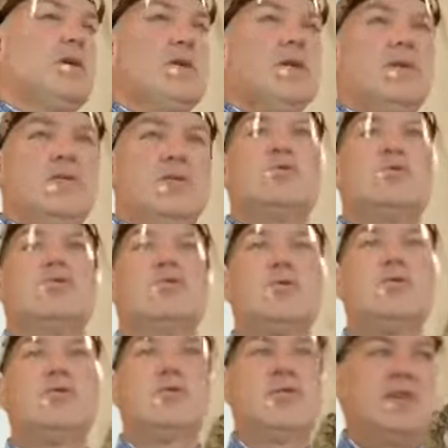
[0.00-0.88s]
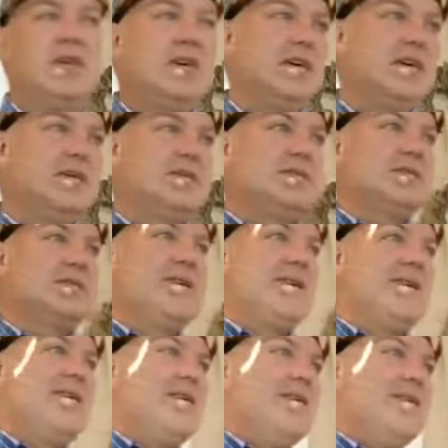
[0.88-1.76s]
the truth is
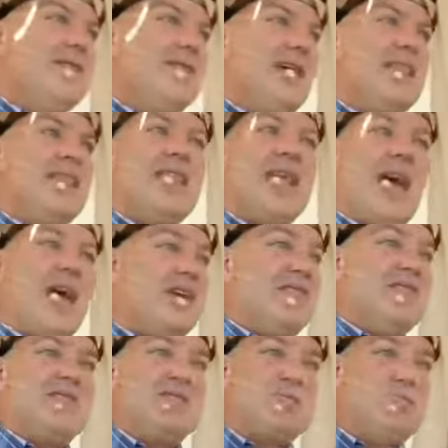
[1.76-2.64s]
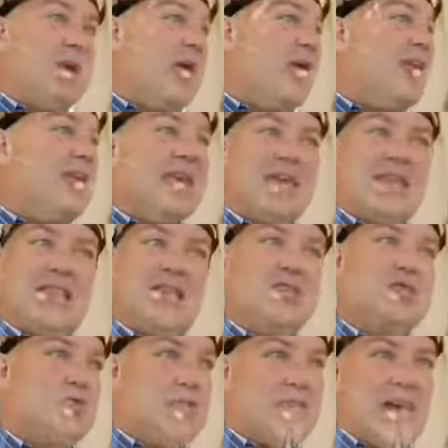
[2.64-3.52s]
that life is
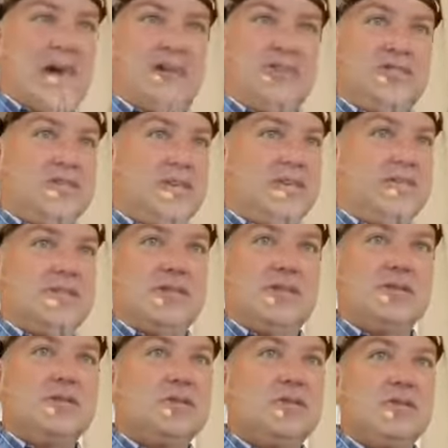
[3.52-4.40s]
meaningless without Jesus.